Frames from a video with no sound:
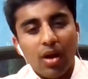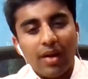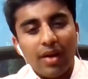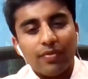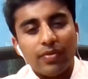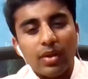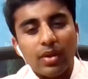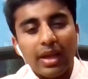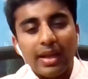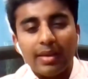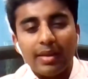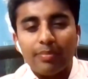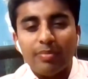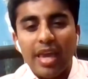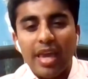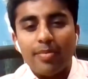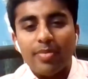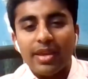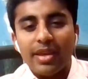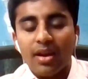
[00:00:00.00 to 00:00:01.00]
I feel like
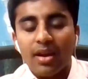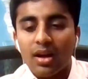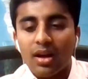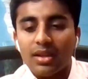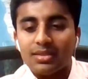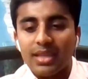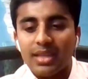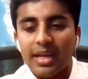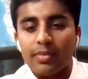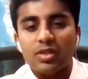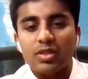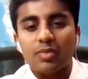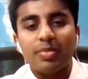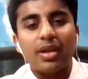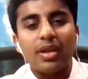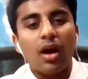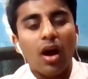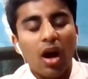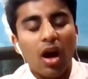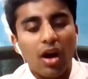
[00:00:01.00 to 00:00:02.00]
maybe in hindsight, I was a
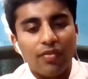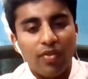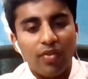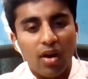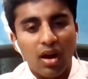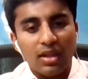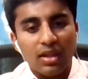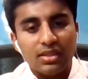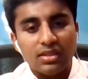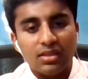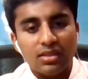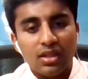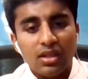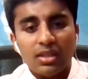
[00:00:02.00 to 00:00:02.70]
bit half-assed.